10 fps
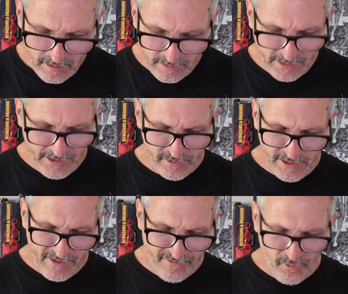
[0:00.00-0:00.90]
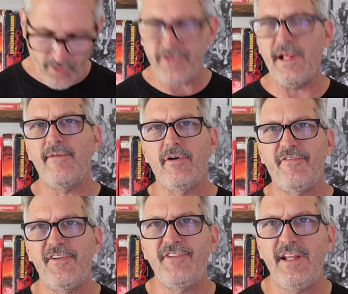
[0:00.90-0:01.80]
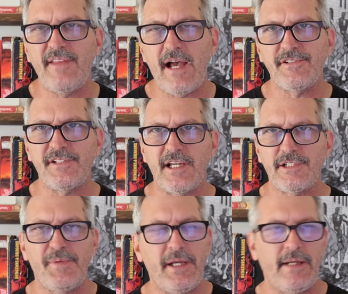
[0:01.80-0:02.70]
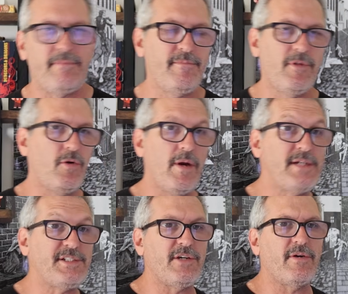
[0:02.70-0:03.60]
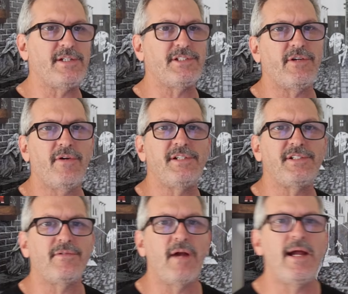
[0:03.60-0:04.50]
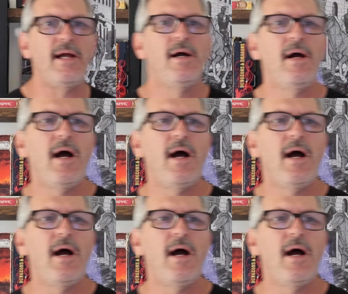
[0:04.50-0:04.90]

literally at 4th level, 15,000 XP. Crazy, crazy, crazy, right?